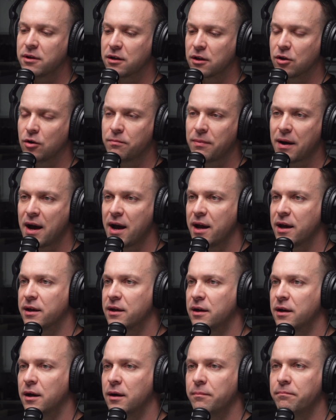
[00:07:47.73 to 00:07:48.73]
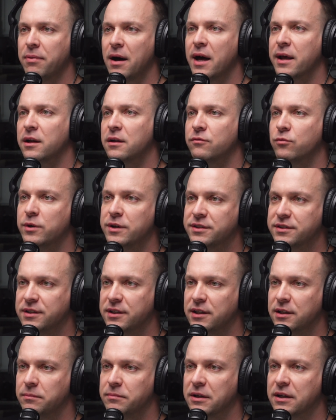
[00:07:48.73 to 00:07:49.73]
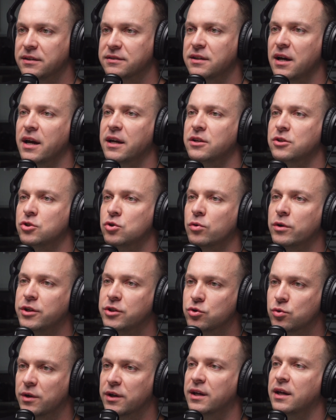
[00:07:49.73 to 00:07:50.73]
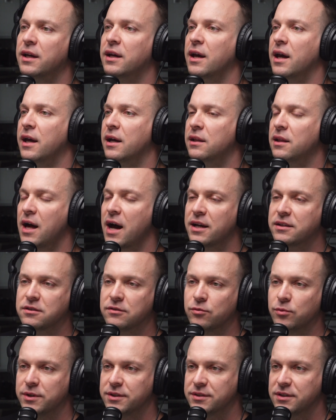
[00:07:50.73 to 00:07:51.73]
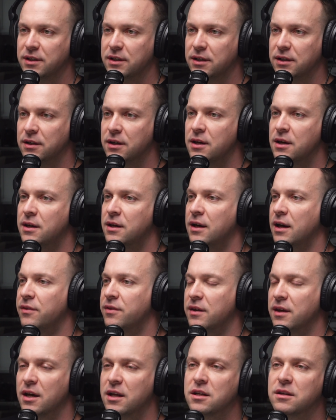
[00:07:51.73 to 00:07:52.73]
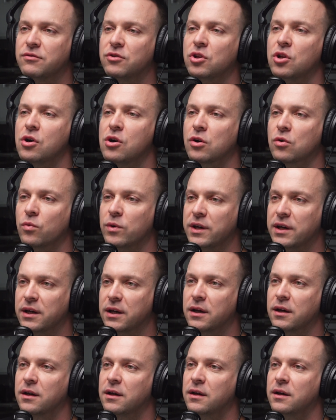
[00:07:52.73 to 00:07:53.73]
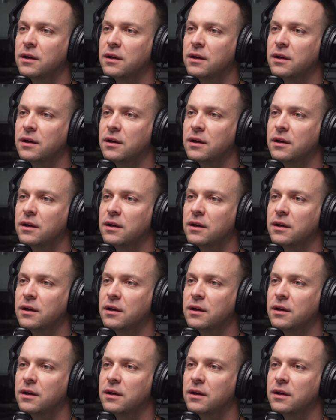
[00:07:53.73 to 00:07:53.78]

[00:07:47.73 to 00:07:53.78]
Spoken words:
going to go buy a bottle of whiskey because I enjoy drinking a glass of whiskey at the end of a long week.